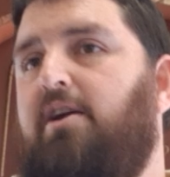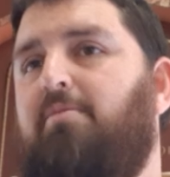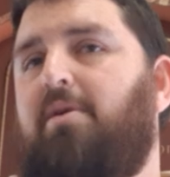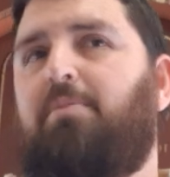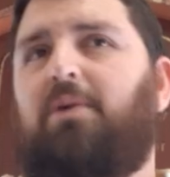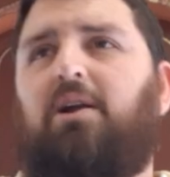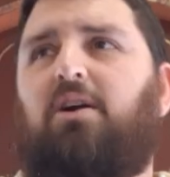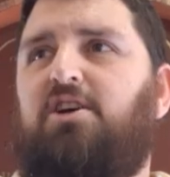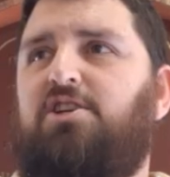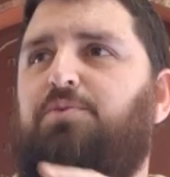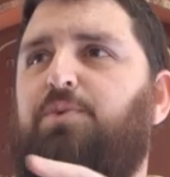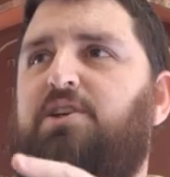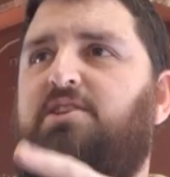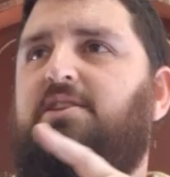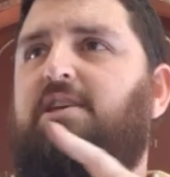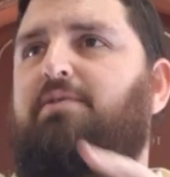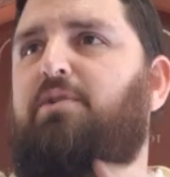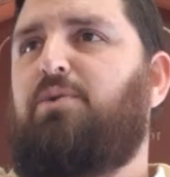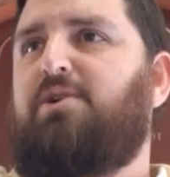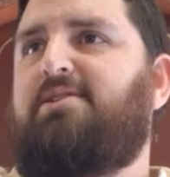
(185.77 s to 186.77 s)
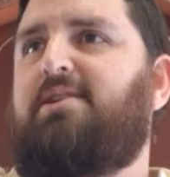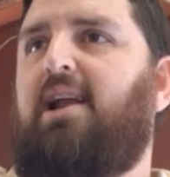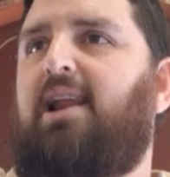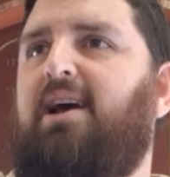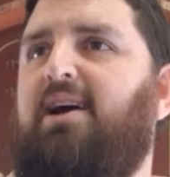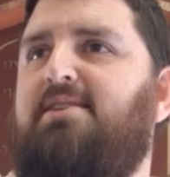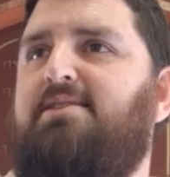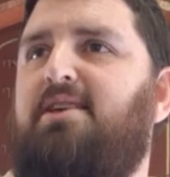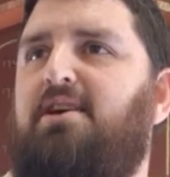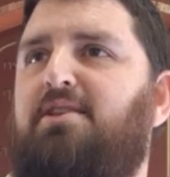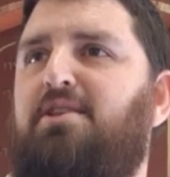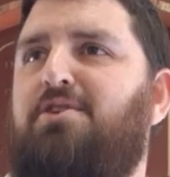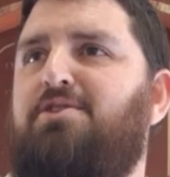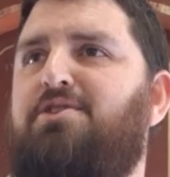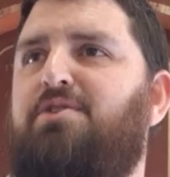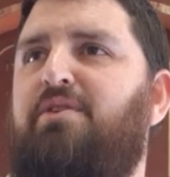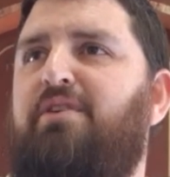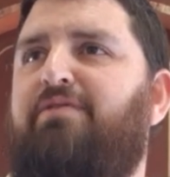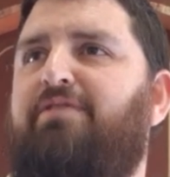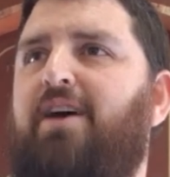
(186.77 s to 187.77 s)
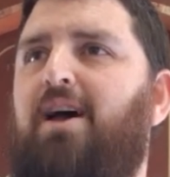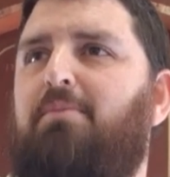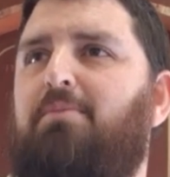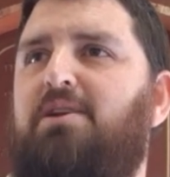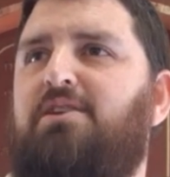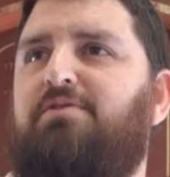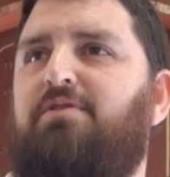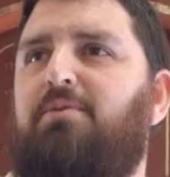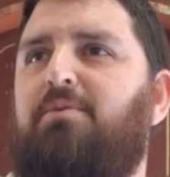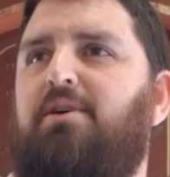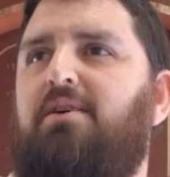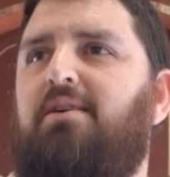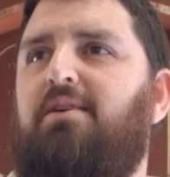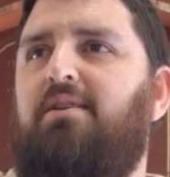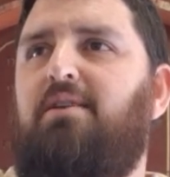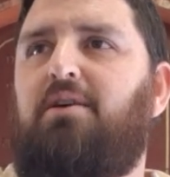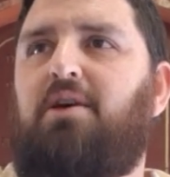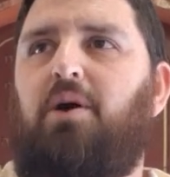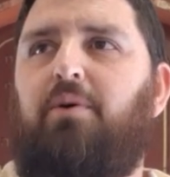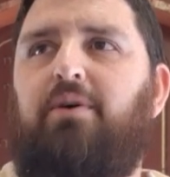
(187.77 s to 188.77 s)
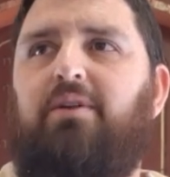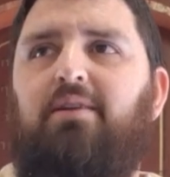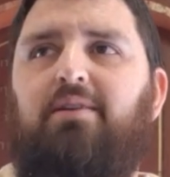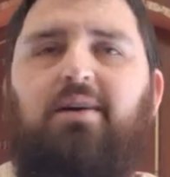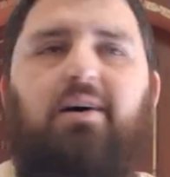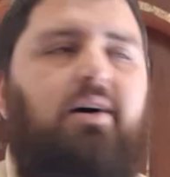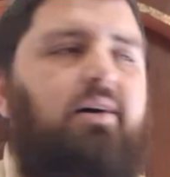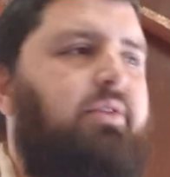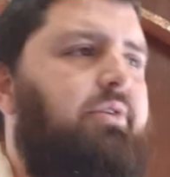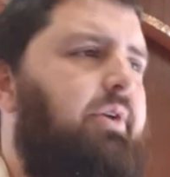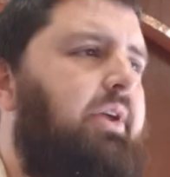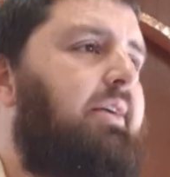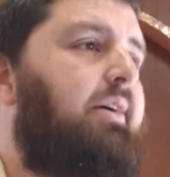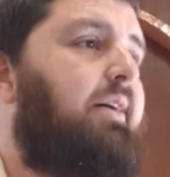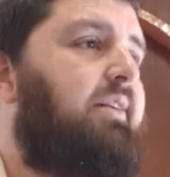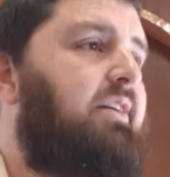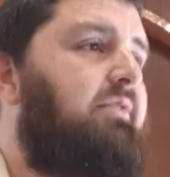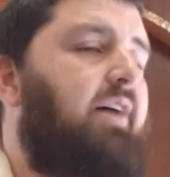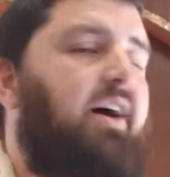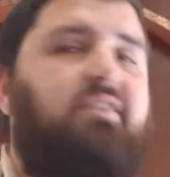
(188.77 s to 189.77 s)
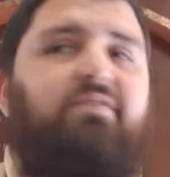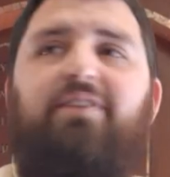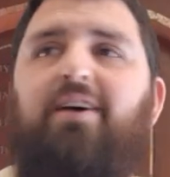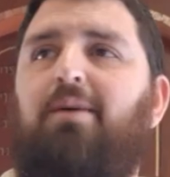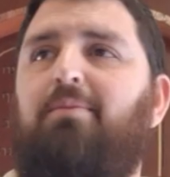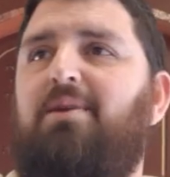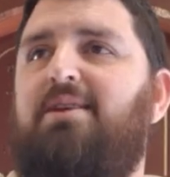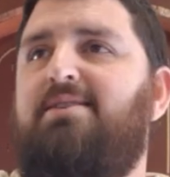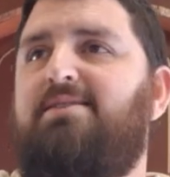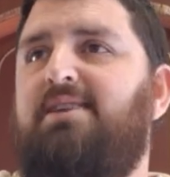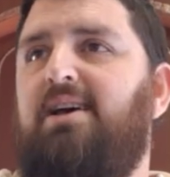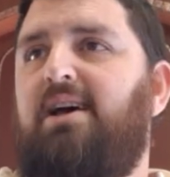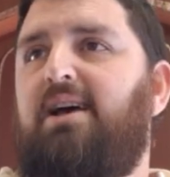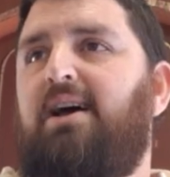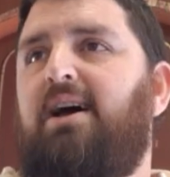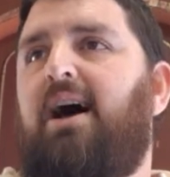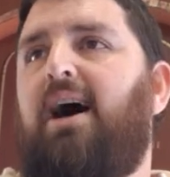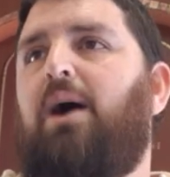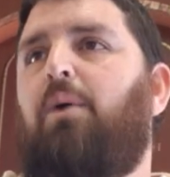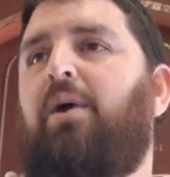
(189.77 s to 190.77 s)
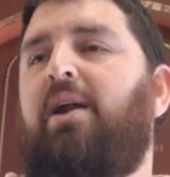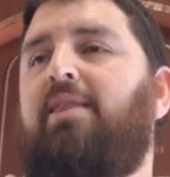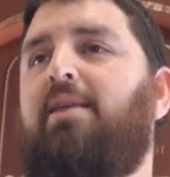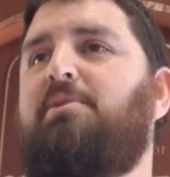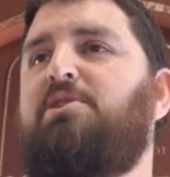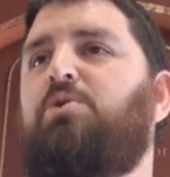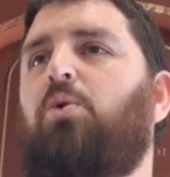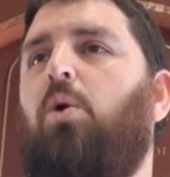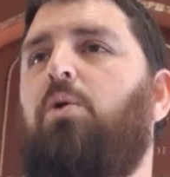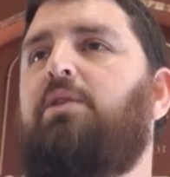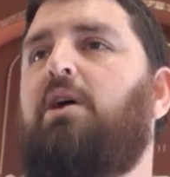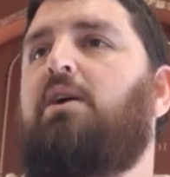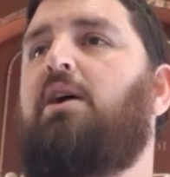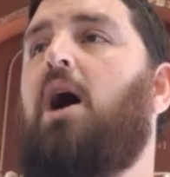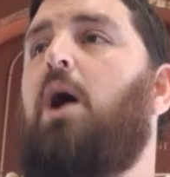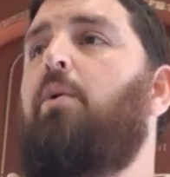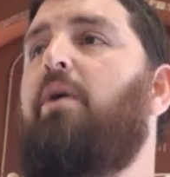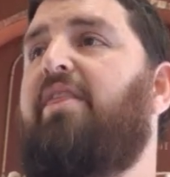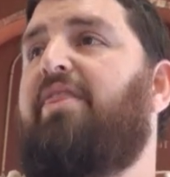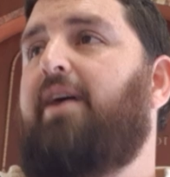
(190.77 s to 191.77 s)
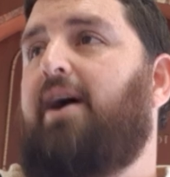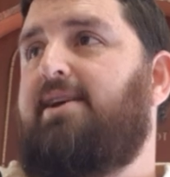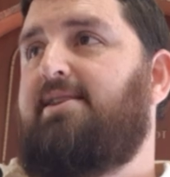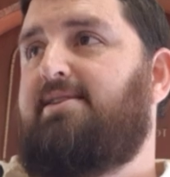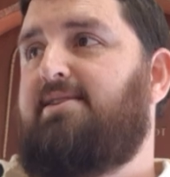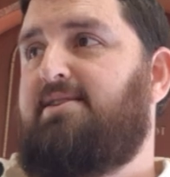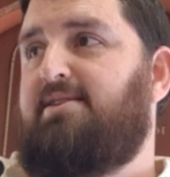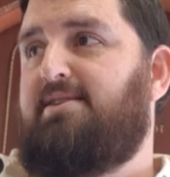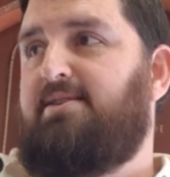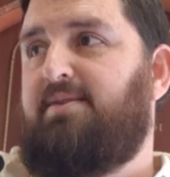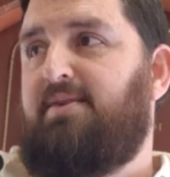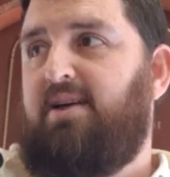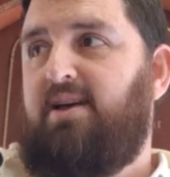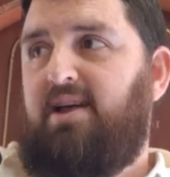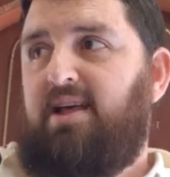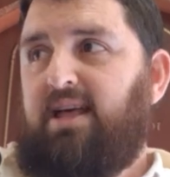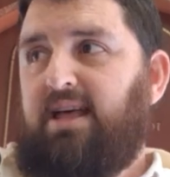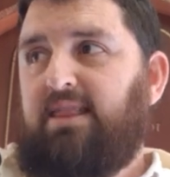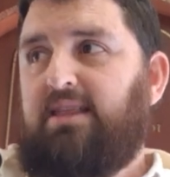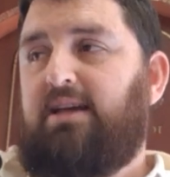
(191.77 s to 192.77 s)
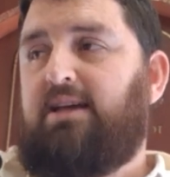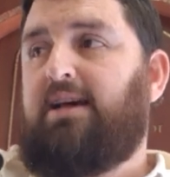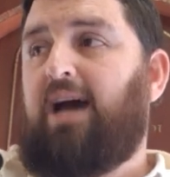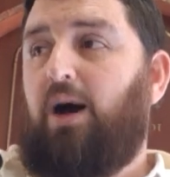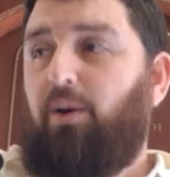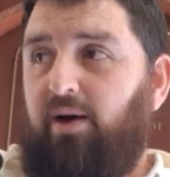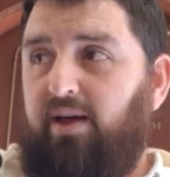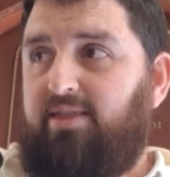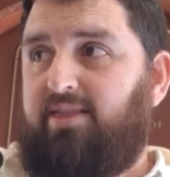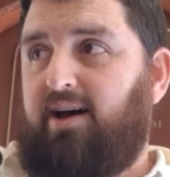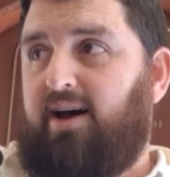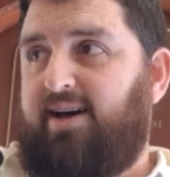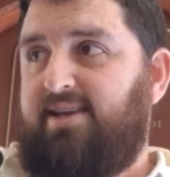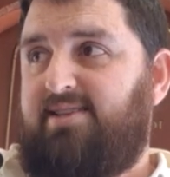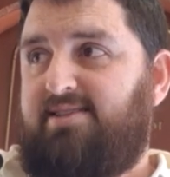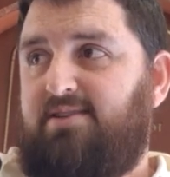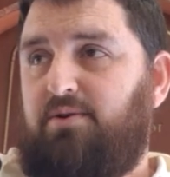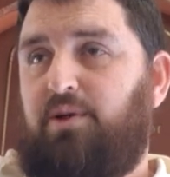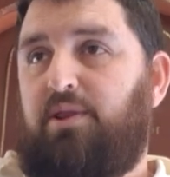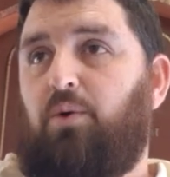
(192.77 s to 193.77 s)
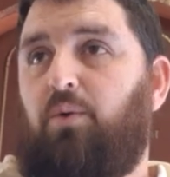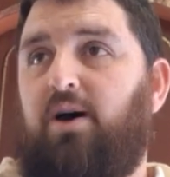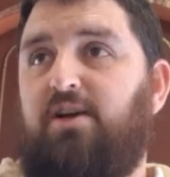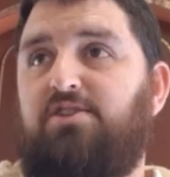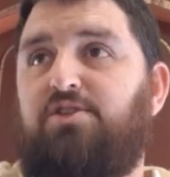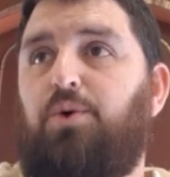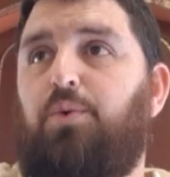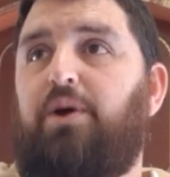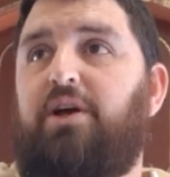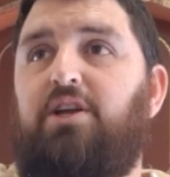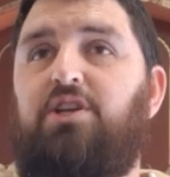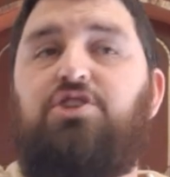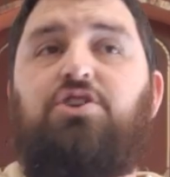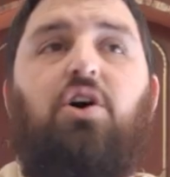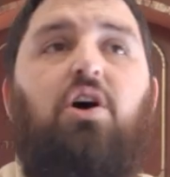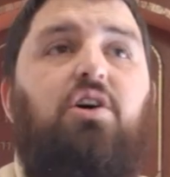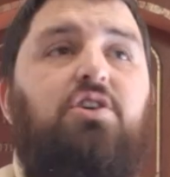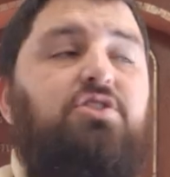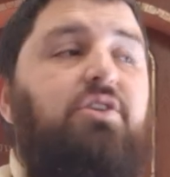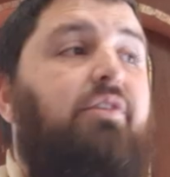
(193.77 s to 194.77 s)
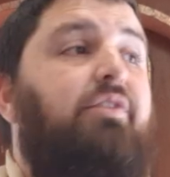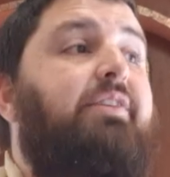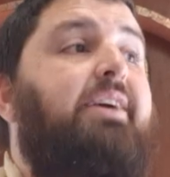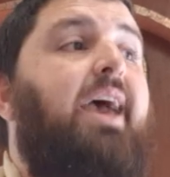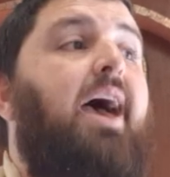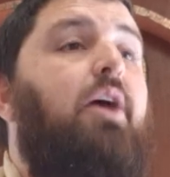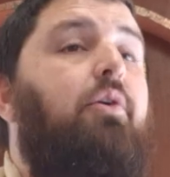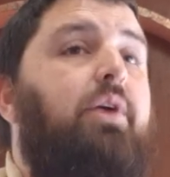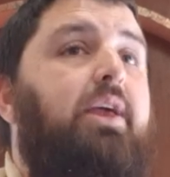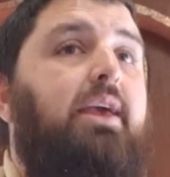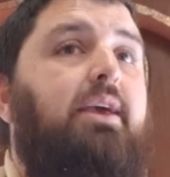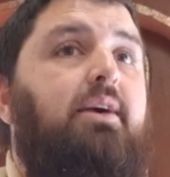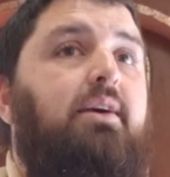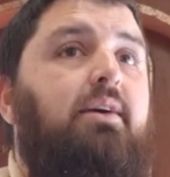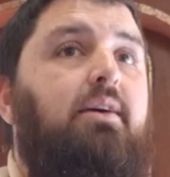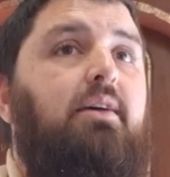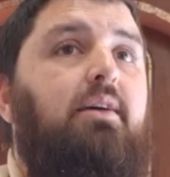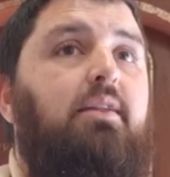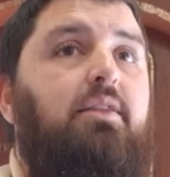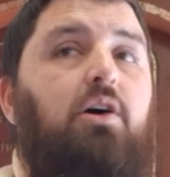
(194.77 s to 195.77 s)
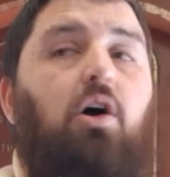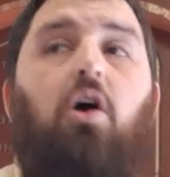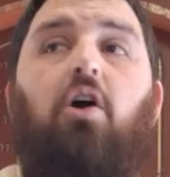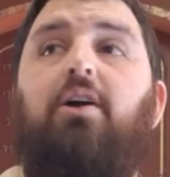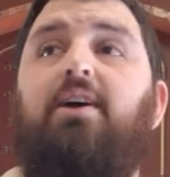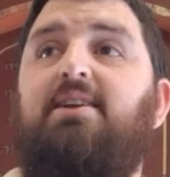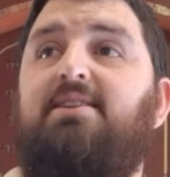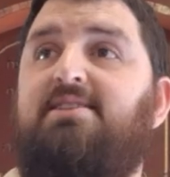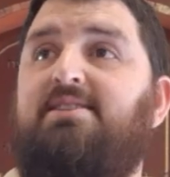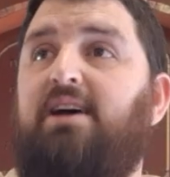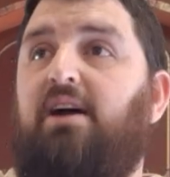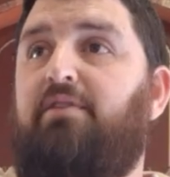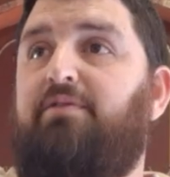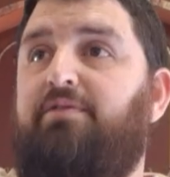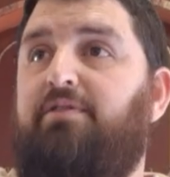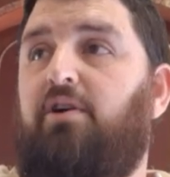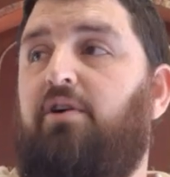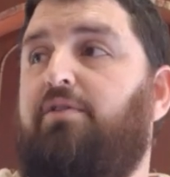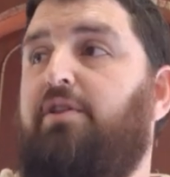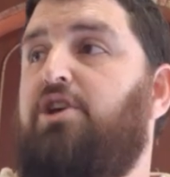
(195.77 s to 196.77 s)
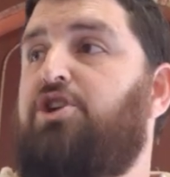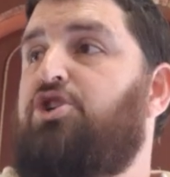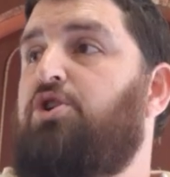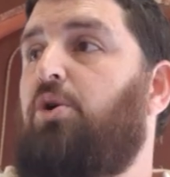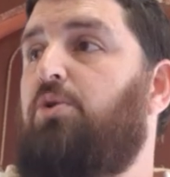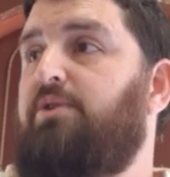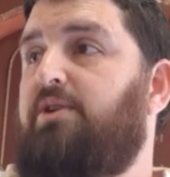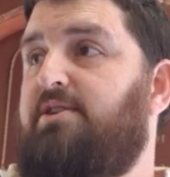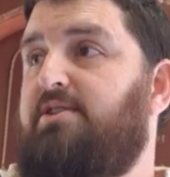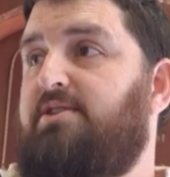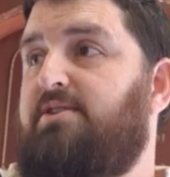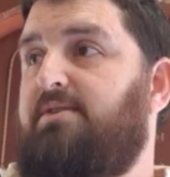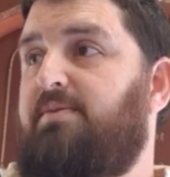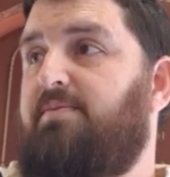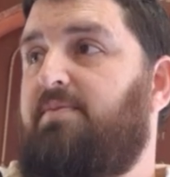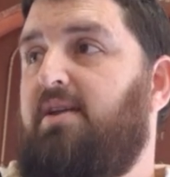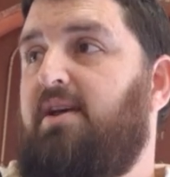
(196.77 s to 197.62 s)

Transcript: Remember last week, Stephen was telling us there are those three families from the, the Cohen, uh, three uh, Levite families. Uh, one of them is called the Kohathites. The Kohathites are the ones who were in charge of carrying the ark itself on their shoulders.